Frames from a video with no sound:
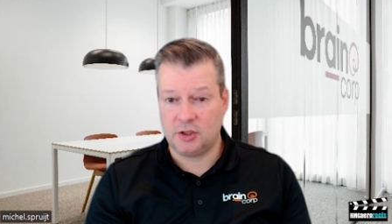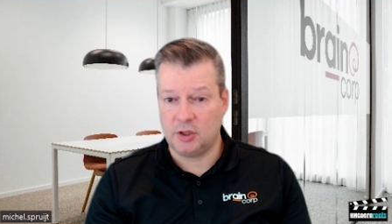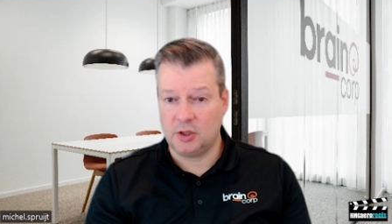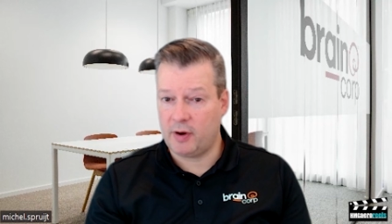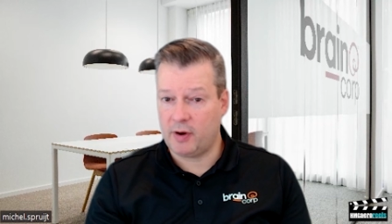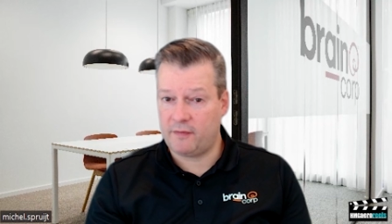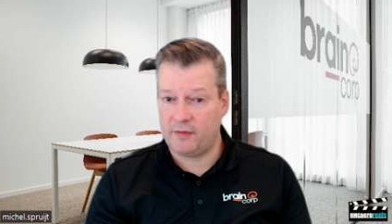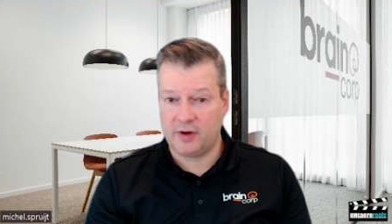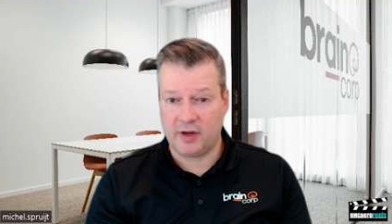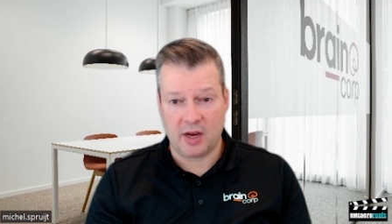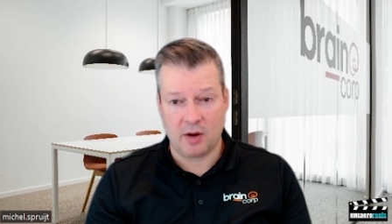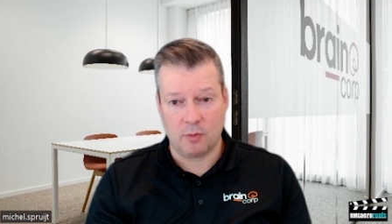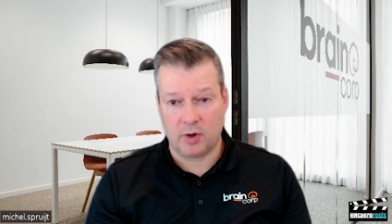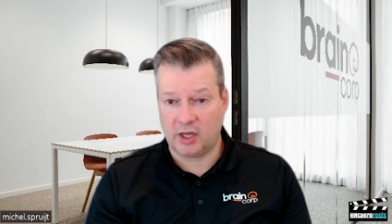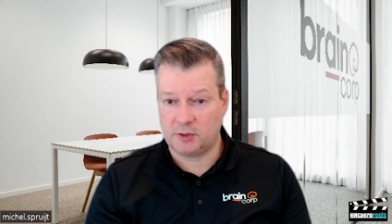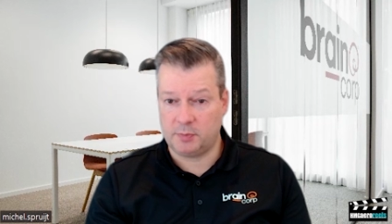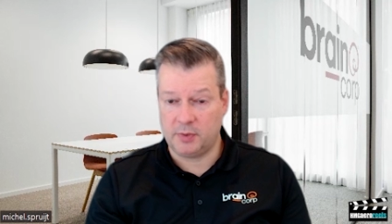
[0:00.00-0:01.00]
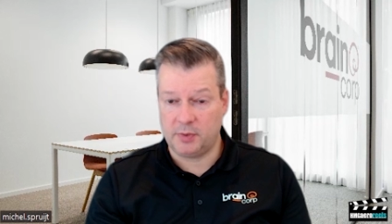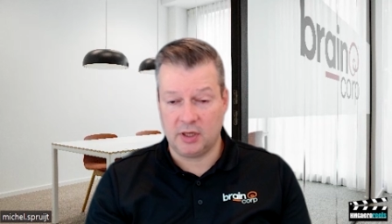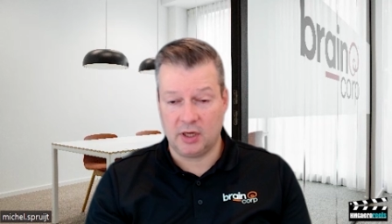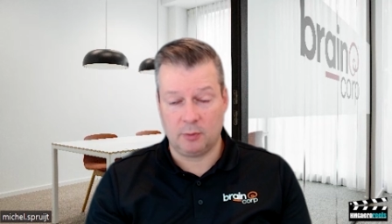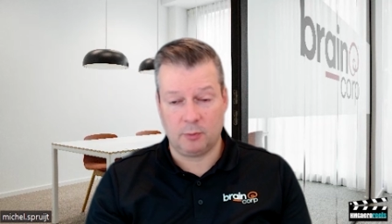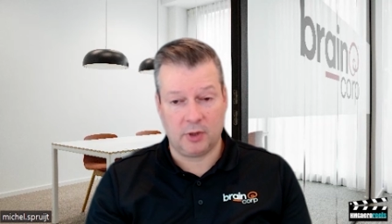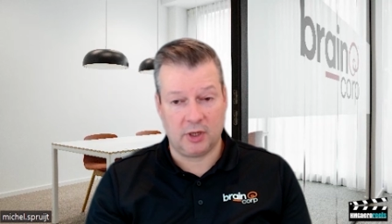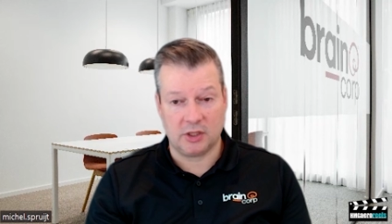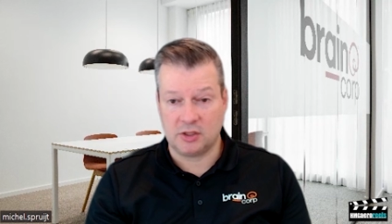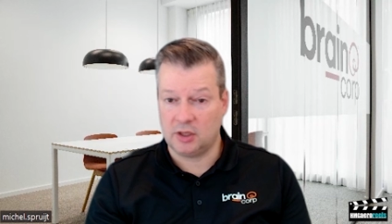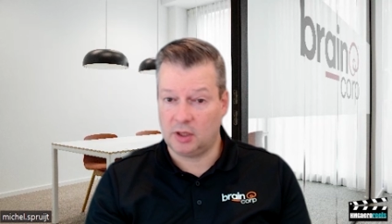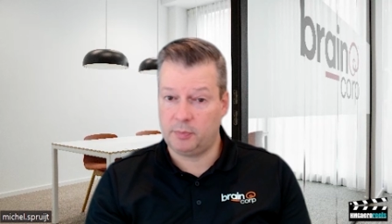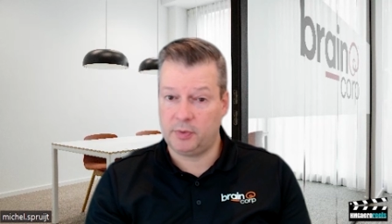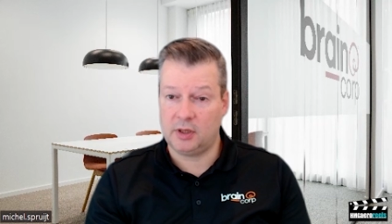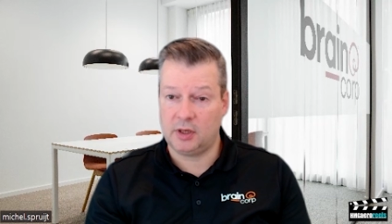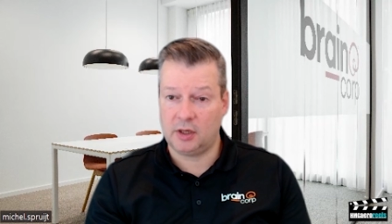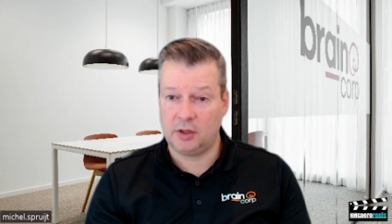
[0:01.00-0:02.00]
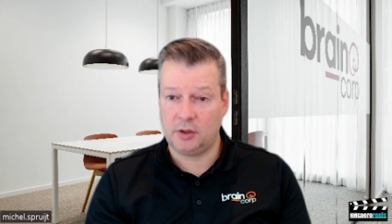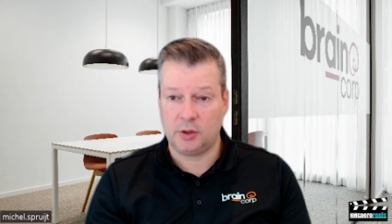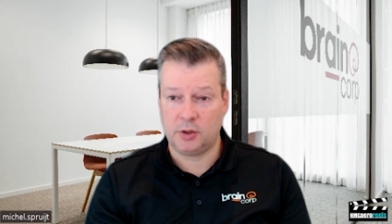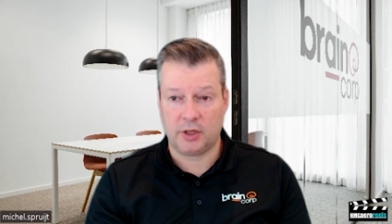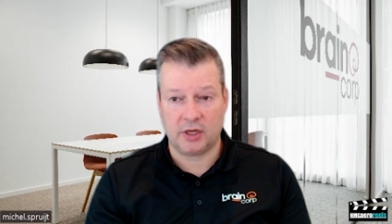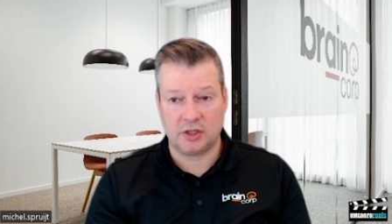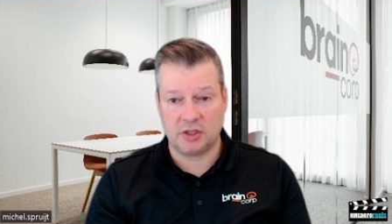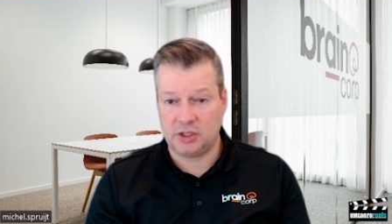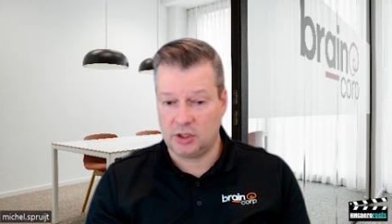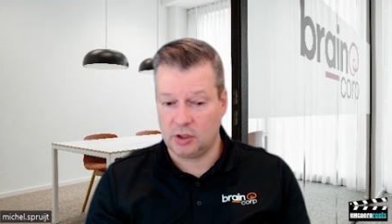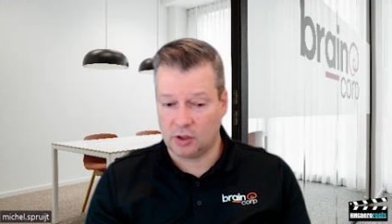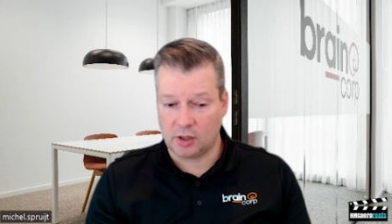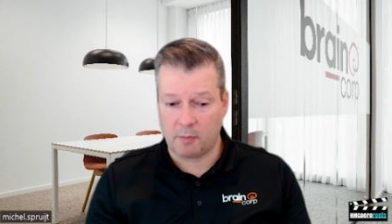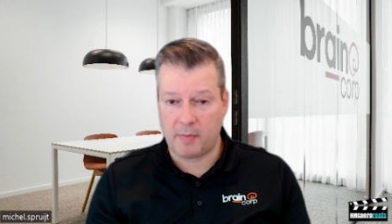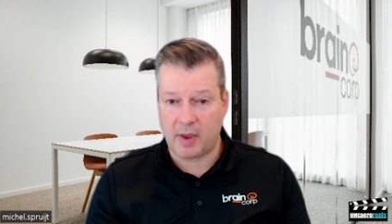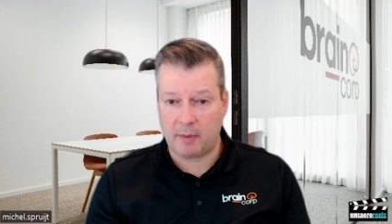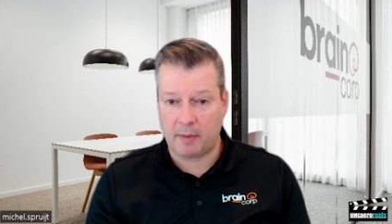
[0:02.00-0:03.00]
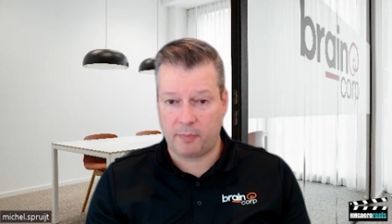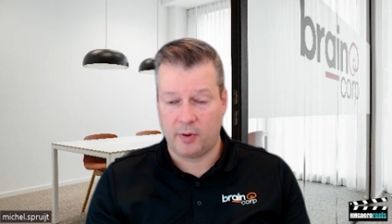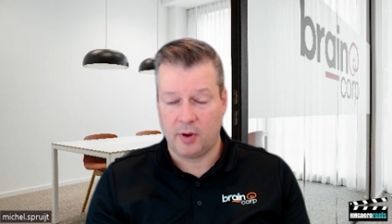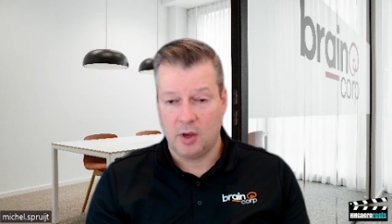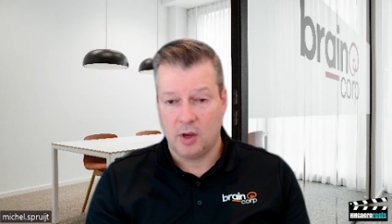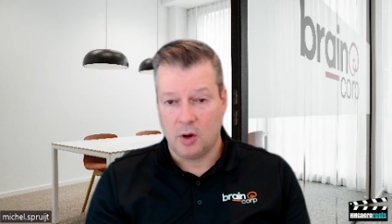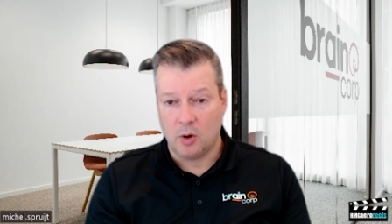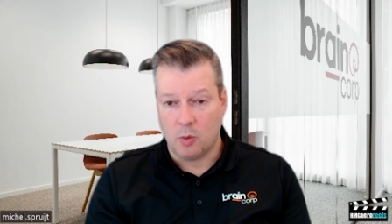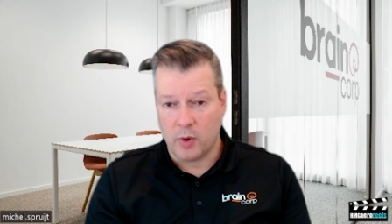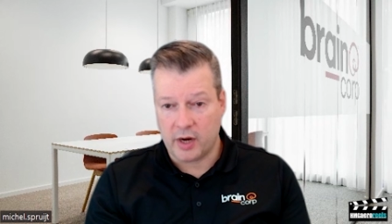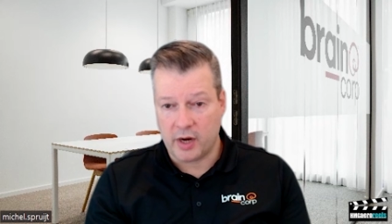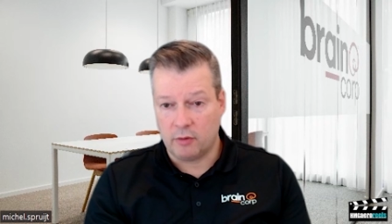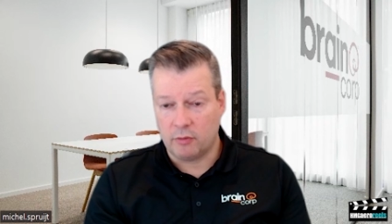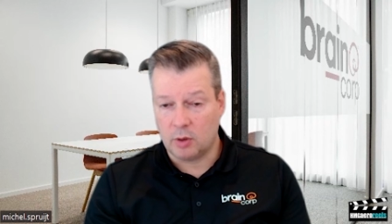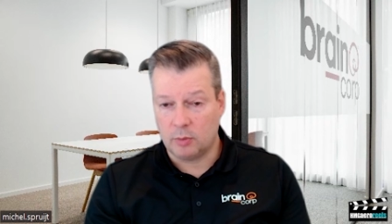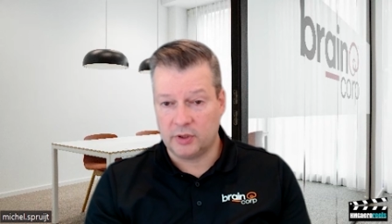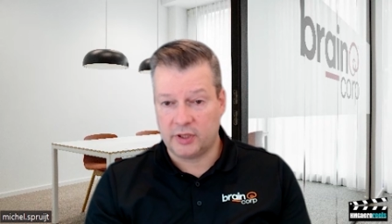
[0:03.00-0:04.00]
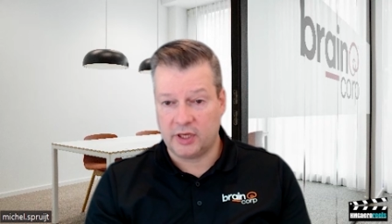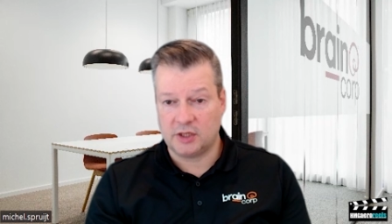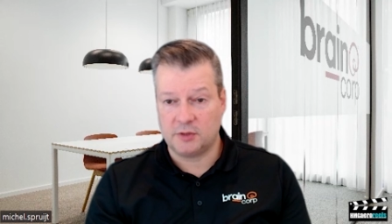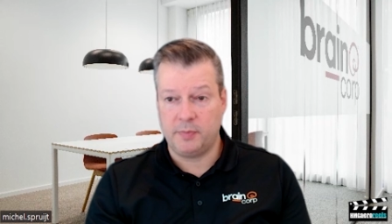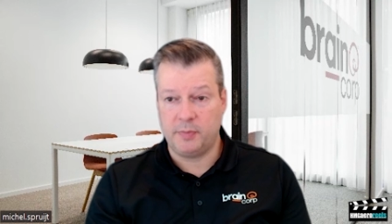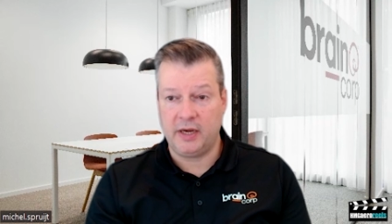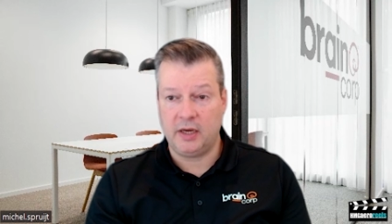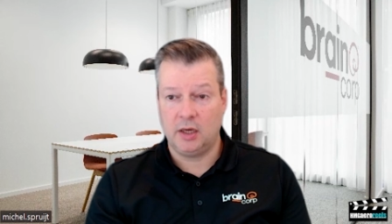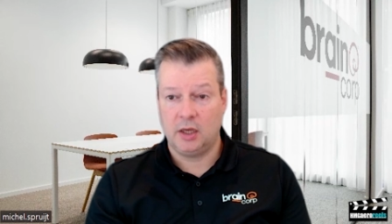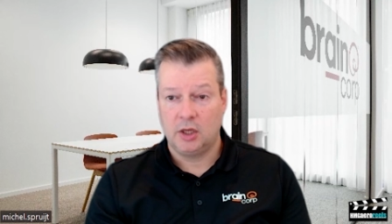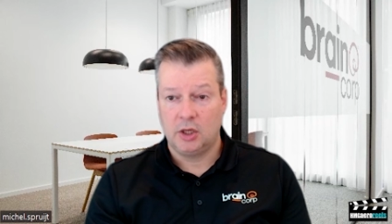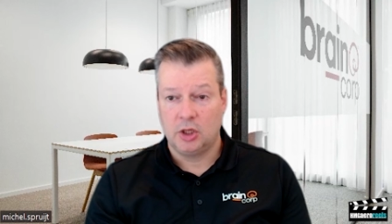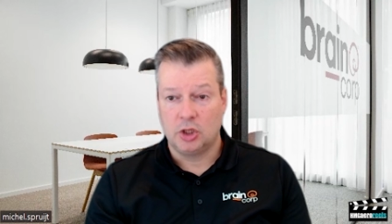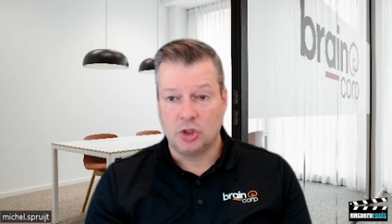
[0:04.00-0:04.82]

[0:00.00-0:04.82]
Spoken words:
Every day what has been done, what has not been done. You can see on the map where the robot has been.